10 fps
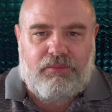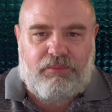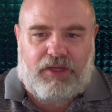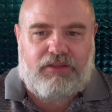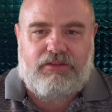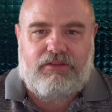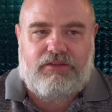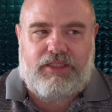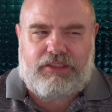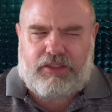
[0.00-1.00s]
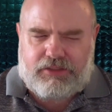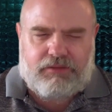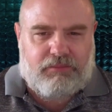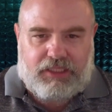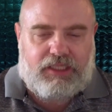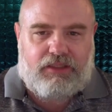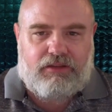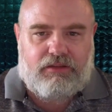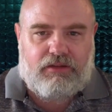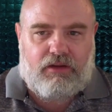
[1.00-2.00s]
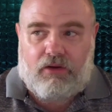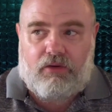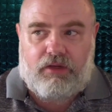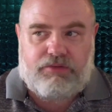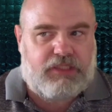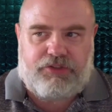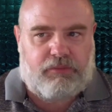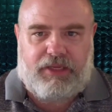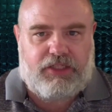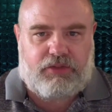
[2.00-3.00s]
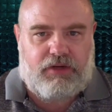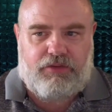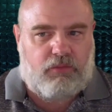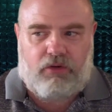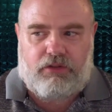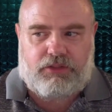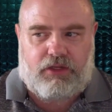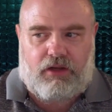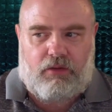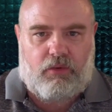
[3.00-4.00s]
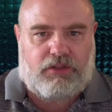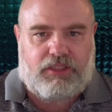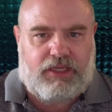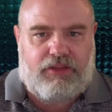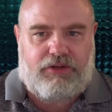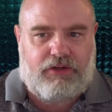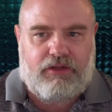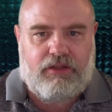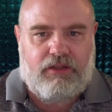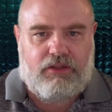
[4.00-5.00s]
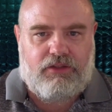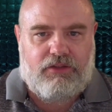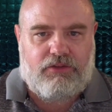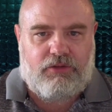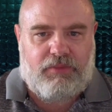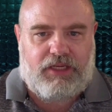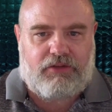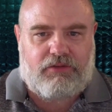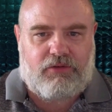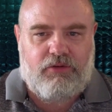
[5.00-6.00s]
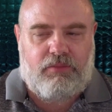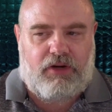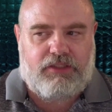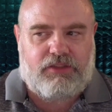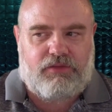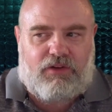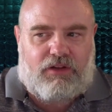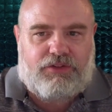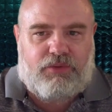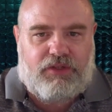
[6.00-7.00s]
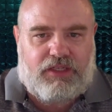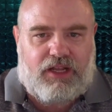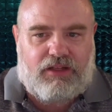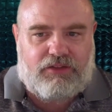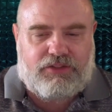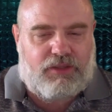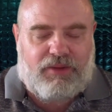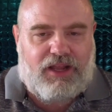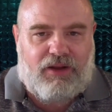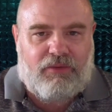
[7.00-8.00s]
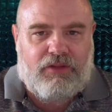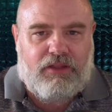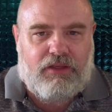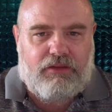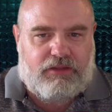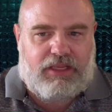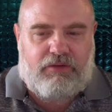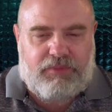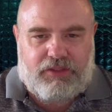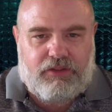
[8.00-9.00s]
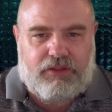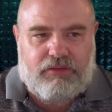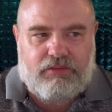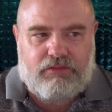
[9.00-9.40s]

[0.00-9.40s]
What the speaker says: But that doesn't mean, if central banks around the world could all work together to make crude prices fall to $20 somehow, that would be good.